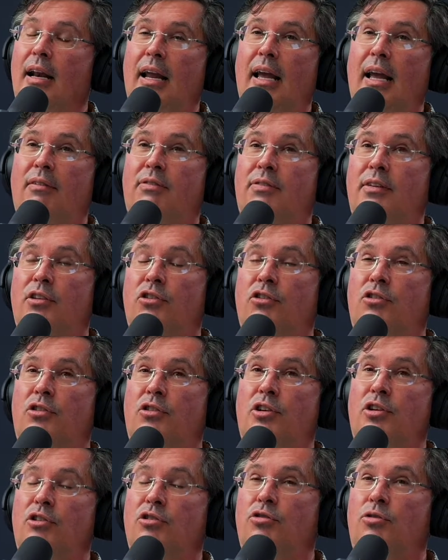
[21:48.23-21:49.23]
if it's
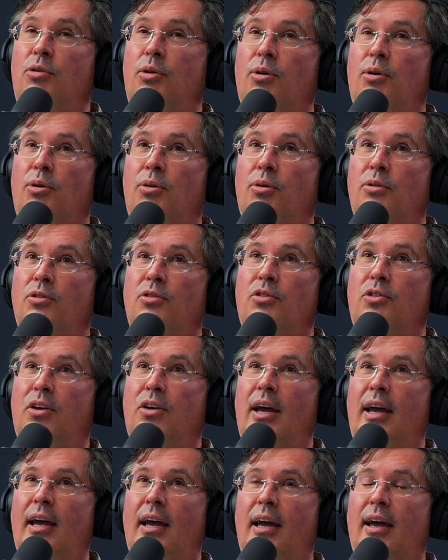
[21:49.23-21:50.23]
controlled
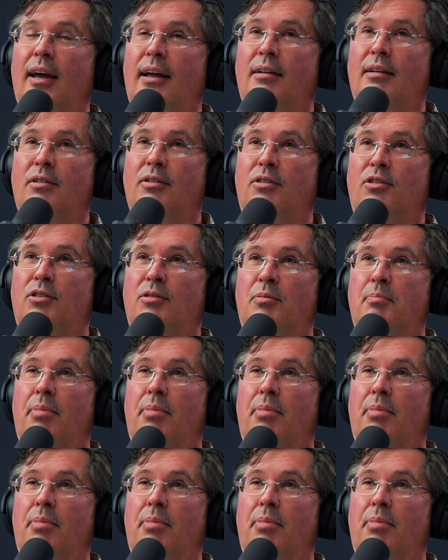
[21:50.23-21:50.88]
and